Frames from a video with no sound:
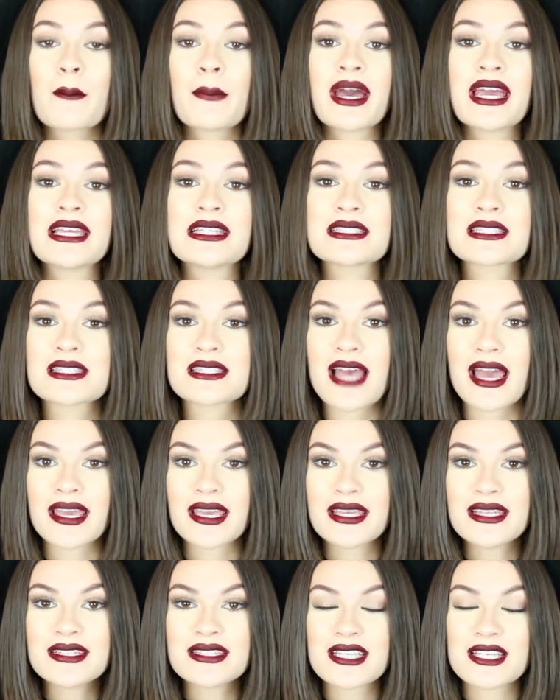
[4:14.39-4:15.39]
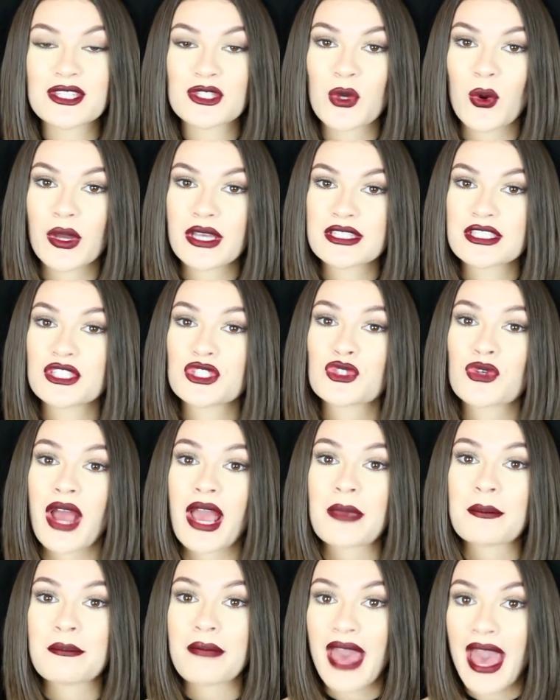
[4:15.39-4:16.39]
but in seconds it's going to
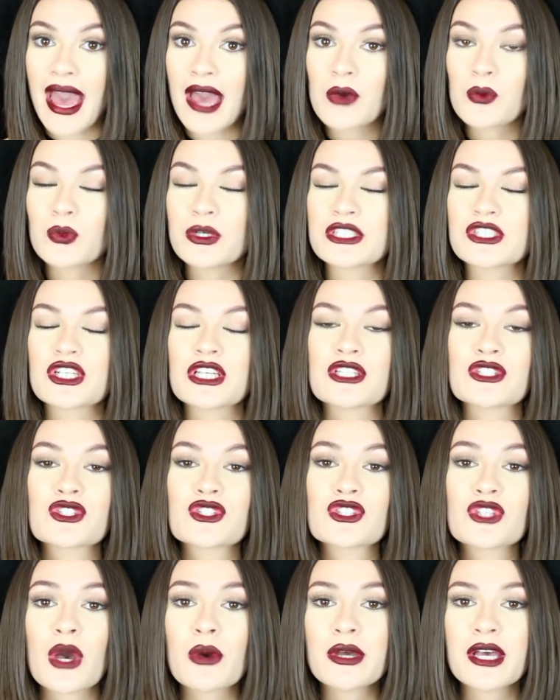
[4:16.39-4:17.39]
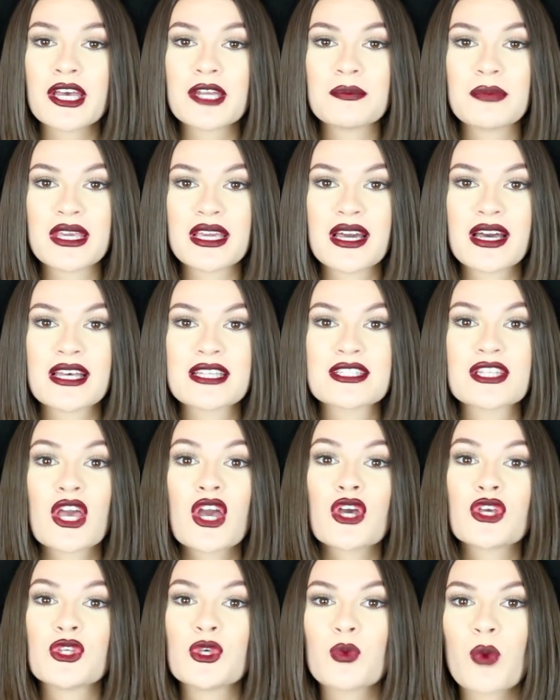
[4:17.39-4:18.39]
dry matte, which is so good because
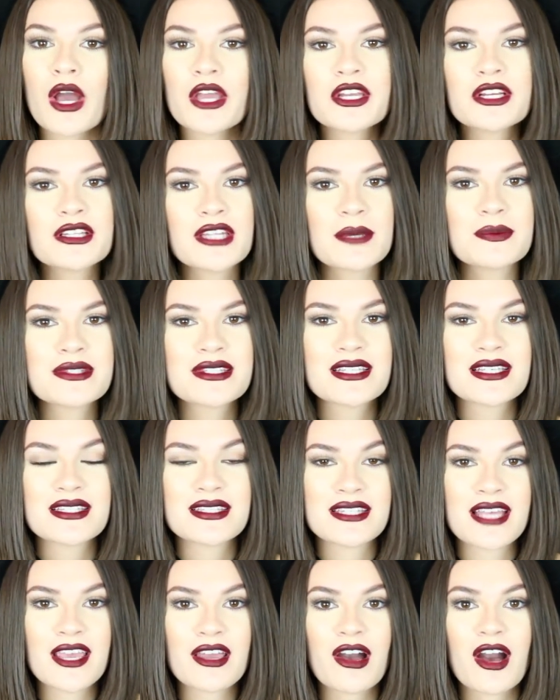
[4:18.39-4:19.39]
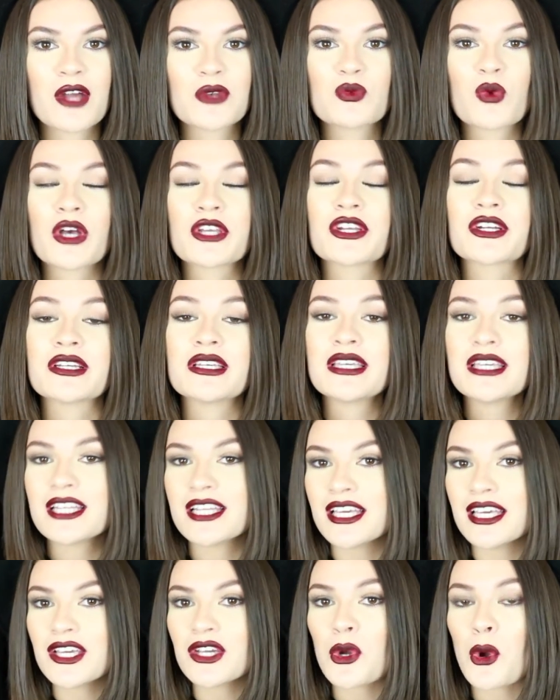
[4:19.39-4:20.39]
you want your lips to stay on while you're
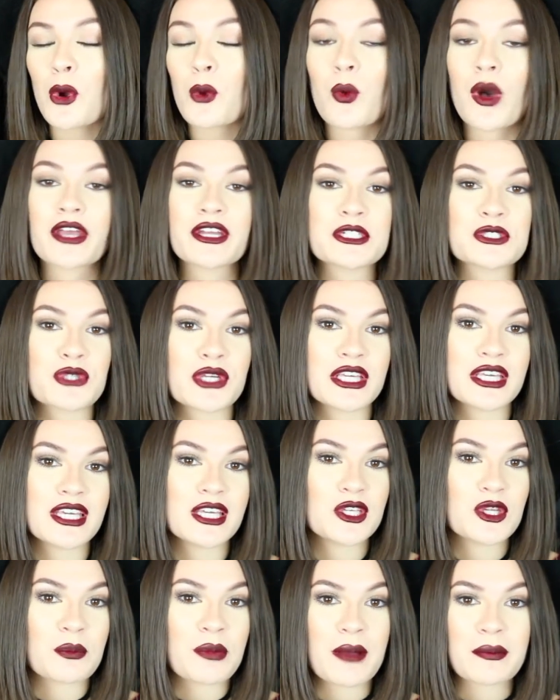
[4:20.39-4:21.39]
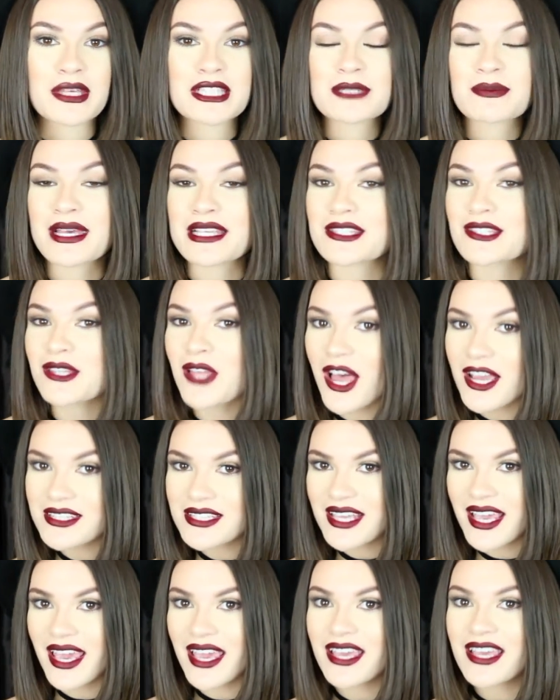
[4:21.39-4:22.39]
eating or while you're drinking your pumpkin spice
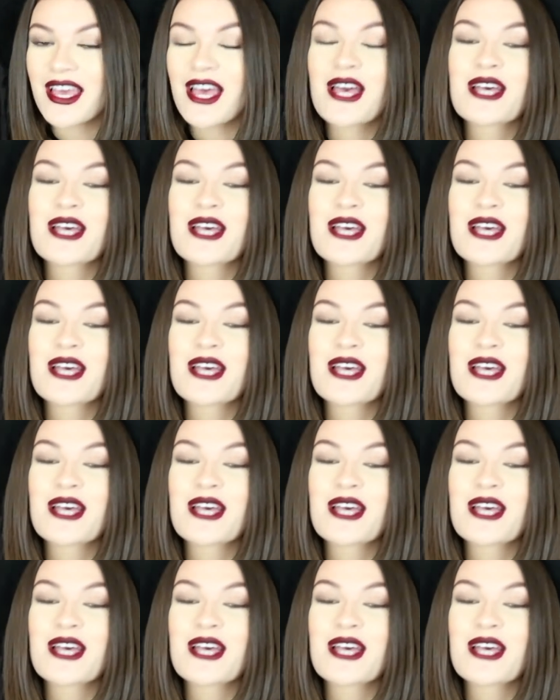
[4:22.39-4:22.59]
latte,